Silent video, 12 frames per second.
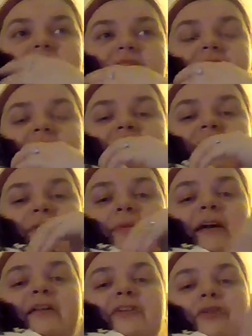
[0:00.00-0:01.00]
yes, her
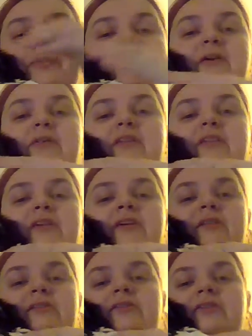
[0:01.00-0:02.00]
pellets are bigger than
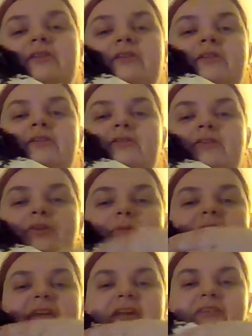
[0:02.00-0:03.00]
the little
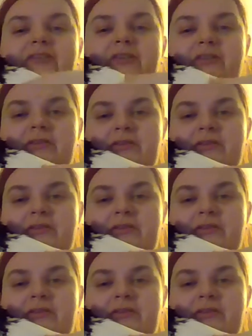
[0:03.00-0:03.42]
bunnies.